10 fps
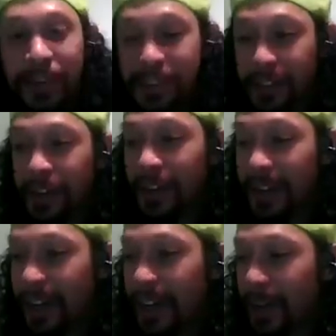for sure.
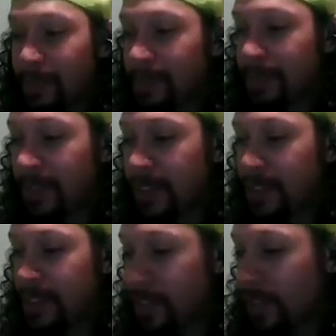
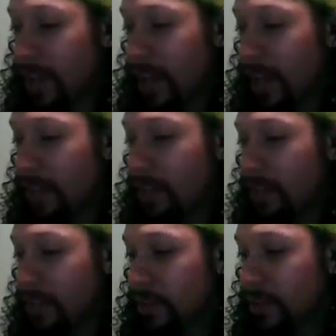So yeah,
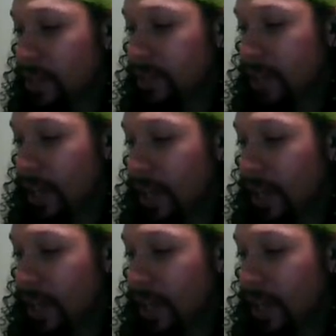you just